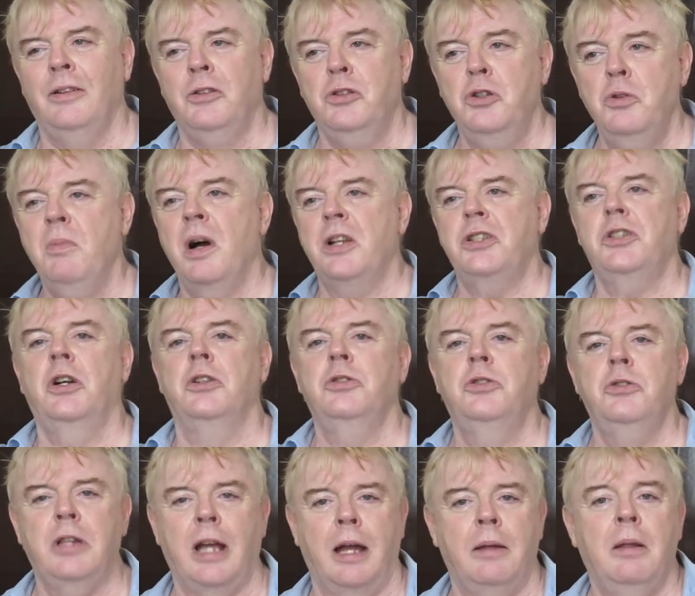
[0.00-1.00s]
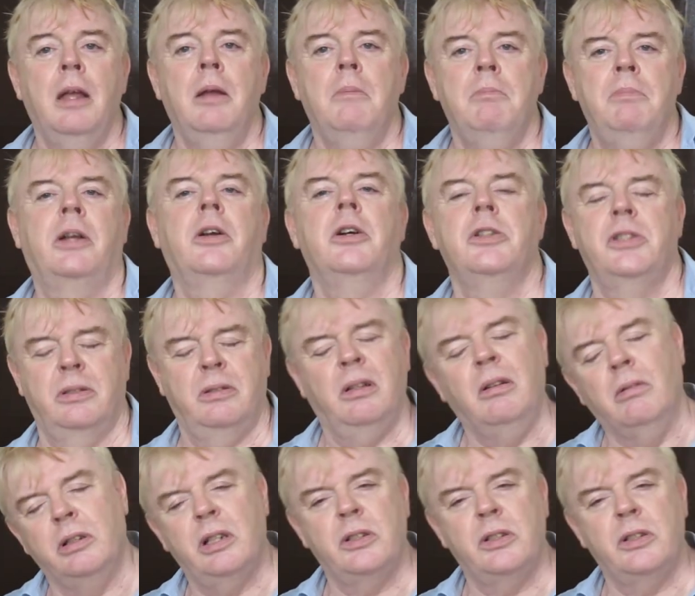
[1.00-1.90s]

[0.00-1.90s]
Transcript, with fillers: You must not do that because, you know,